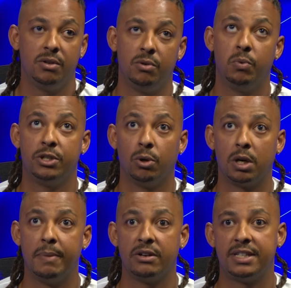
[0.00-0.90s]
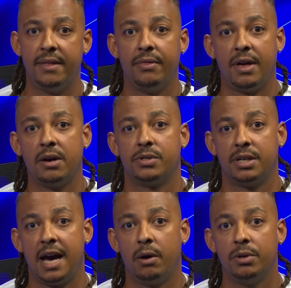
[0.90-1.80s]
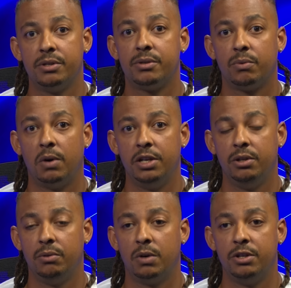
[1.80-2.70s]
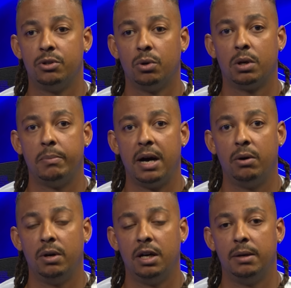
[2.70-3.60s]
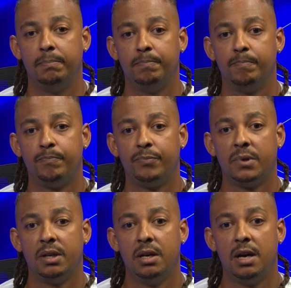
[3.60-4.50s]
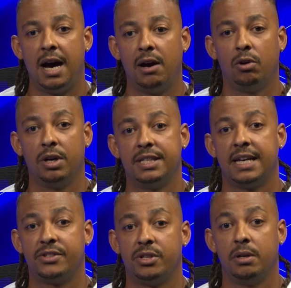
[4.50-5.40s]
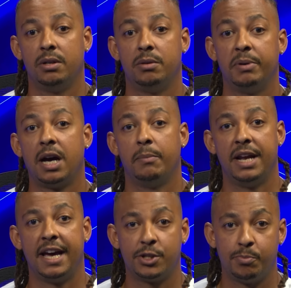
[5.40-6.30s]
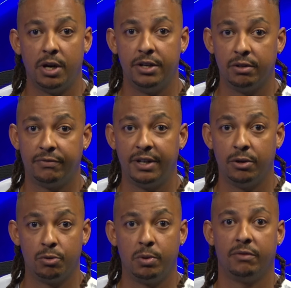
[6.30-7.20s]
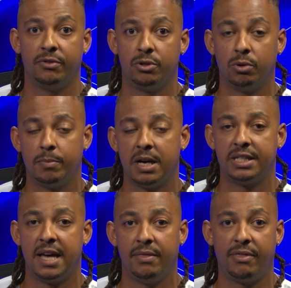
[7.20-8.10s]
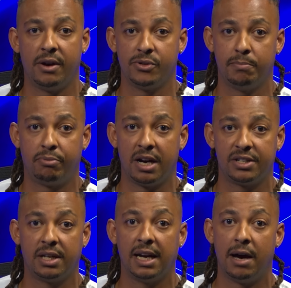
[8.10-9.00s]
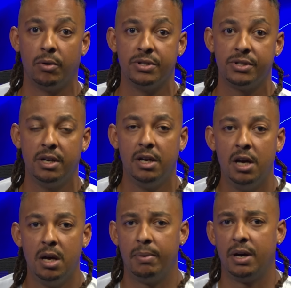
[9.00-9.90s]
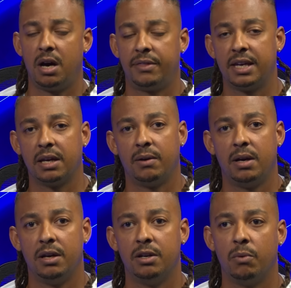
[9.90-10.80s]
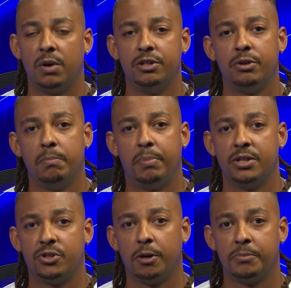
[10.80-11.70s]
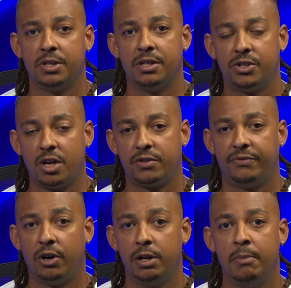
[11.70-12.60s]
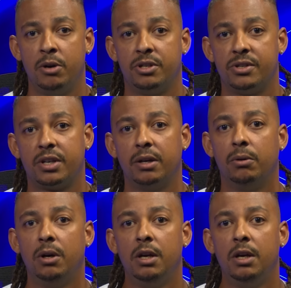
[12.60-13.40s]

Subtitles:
We talk about 10,000 hours when you talk about how long it takes to become an expert in your field. We often talk about 10,000 practical hours, but I think when you're doing pit stops and it's such fine motor skill,